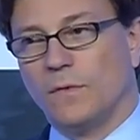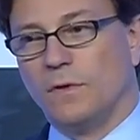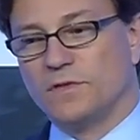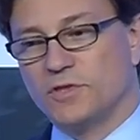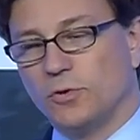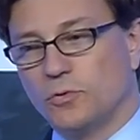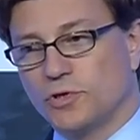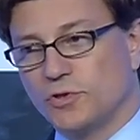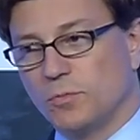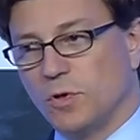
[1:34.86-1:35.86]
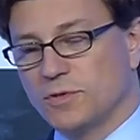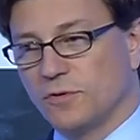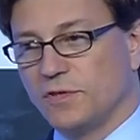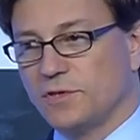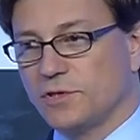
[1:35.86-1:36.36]
The solution to most
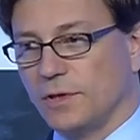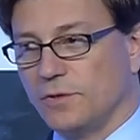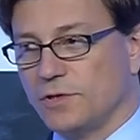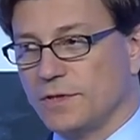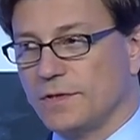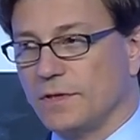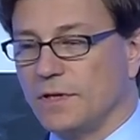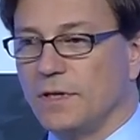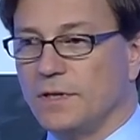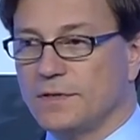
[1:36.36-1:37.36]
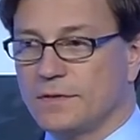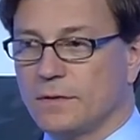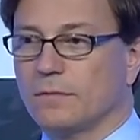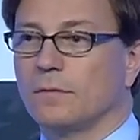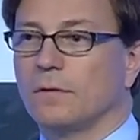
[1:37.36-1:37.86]
of these challenges
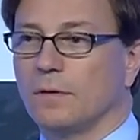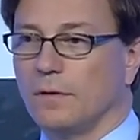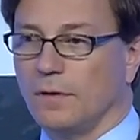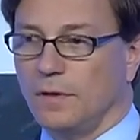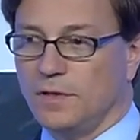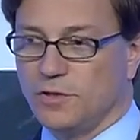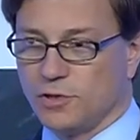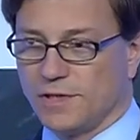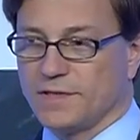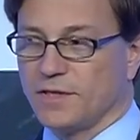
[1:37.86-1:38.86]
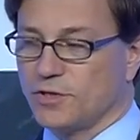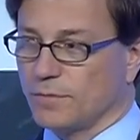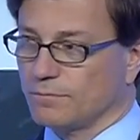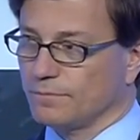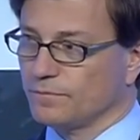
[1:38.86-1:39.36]
is in digitization.
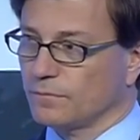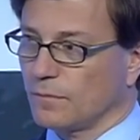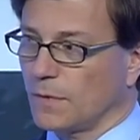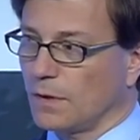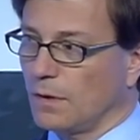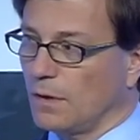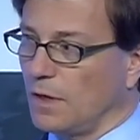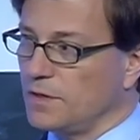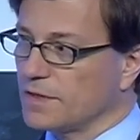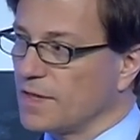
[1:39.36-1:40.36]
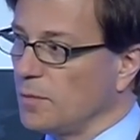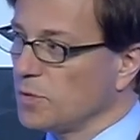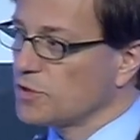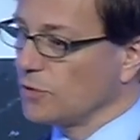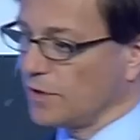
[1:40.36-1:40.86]
And
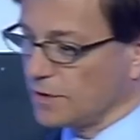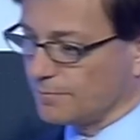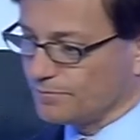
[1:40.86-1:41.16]
examples show that.